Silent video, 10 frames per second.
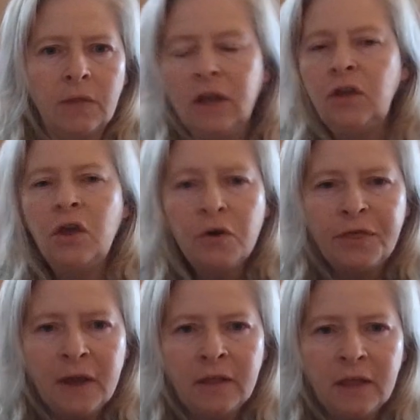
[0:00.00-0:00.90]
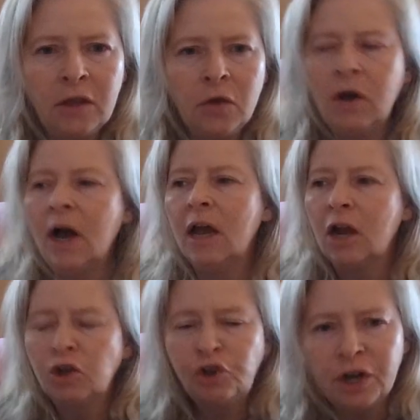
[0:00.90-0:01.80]
that you think that you got
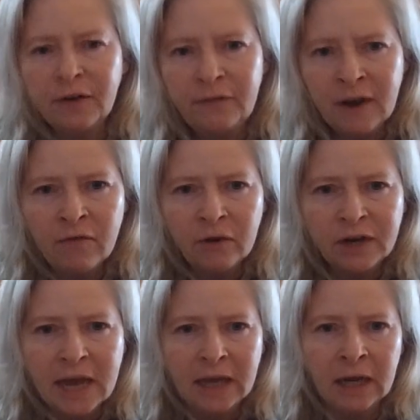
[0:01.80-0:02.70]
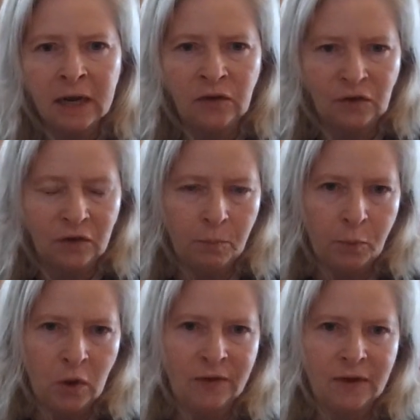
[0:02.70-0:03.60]
should have never taken us to the
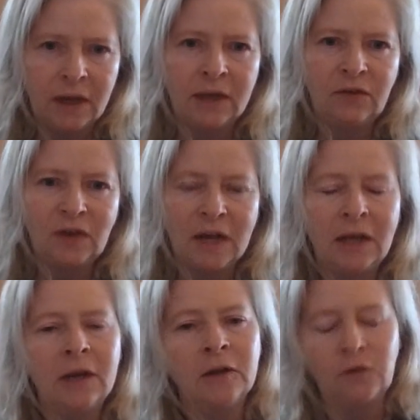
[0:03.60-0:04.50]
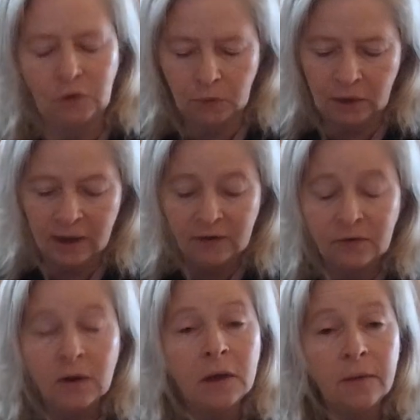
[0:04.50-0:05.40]
points that it has taken us to. And
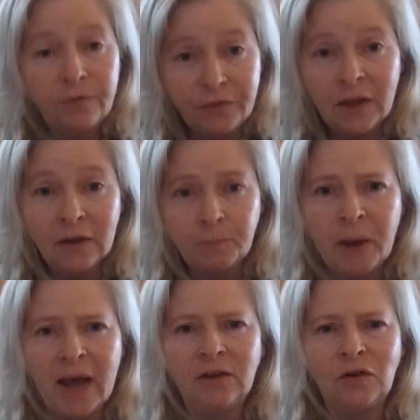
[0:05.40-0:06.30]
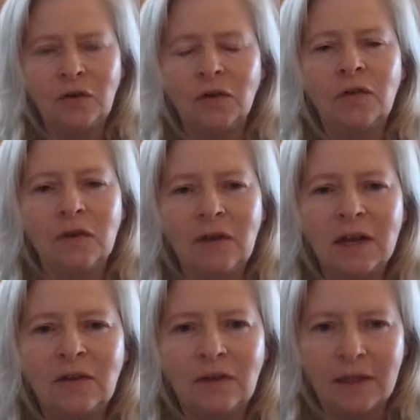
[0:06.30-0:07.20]
this, these passages
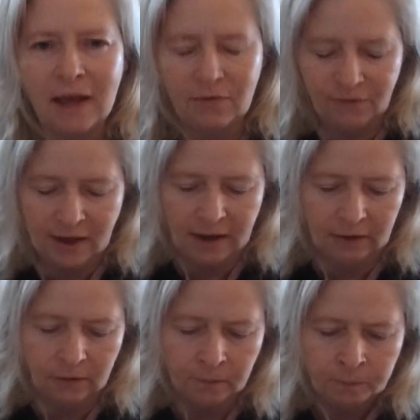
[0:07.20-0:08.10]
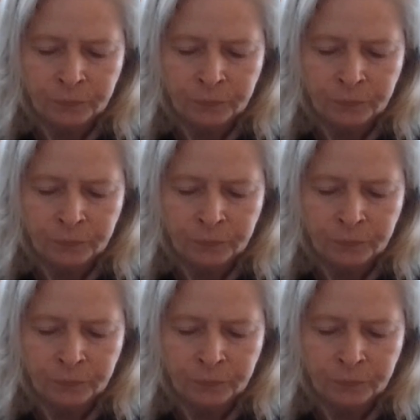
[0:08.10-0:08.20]
attest to that fact.